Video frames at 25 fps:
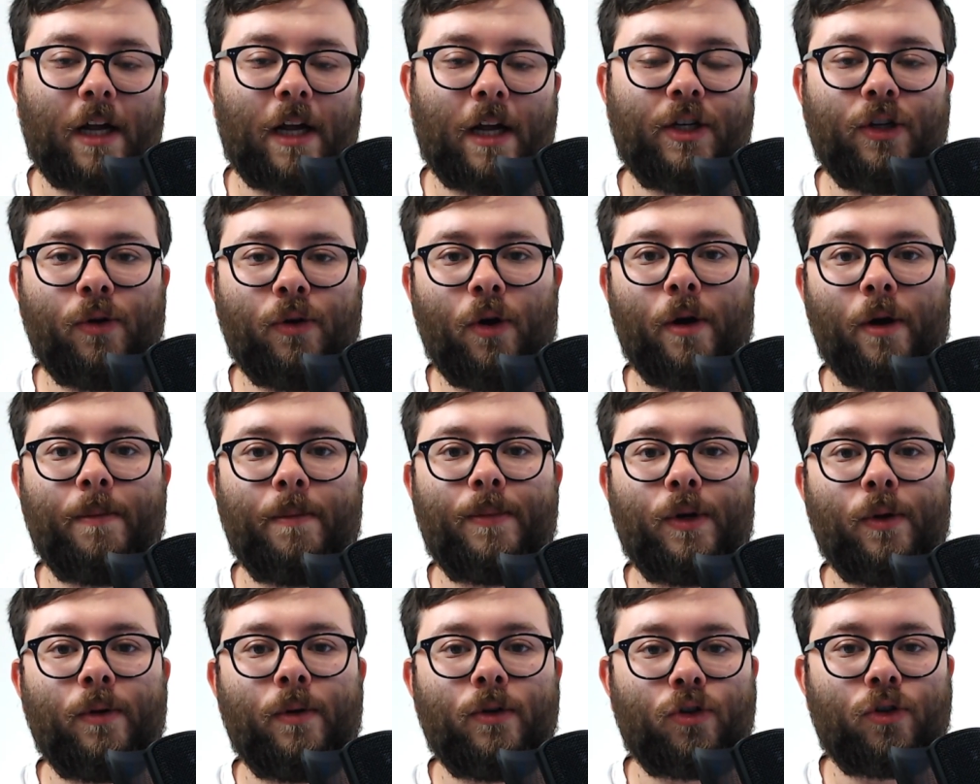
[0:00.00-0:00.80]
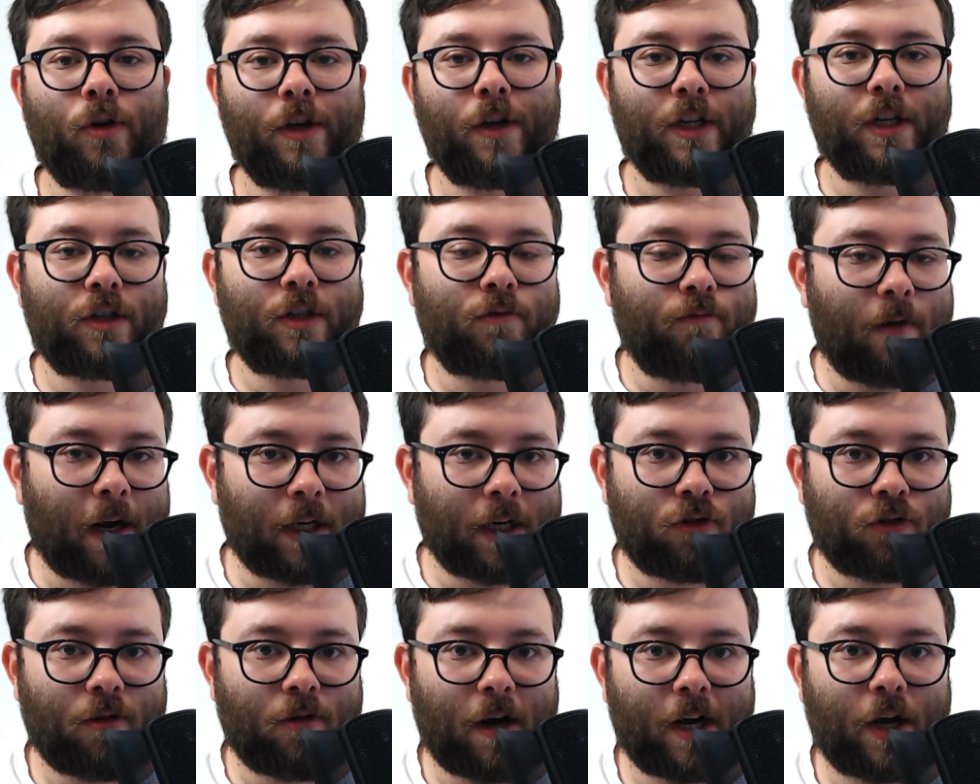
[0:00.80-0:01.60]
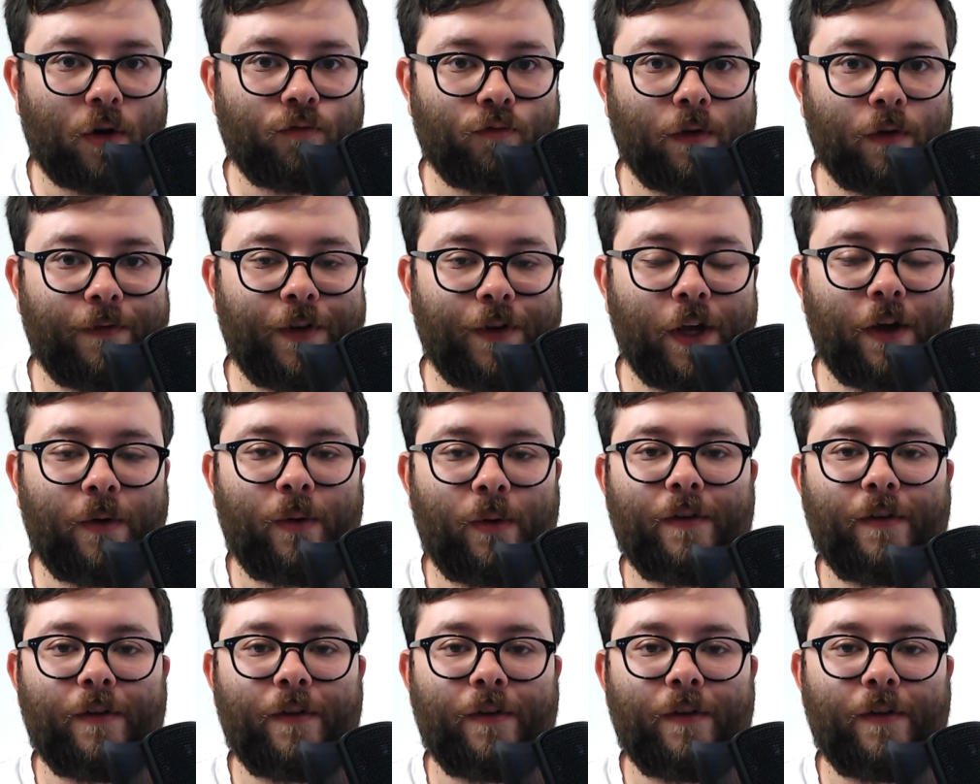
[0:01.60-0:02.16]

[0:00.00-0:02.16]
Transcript: I do hope you enjoyed this Rank Tracker review.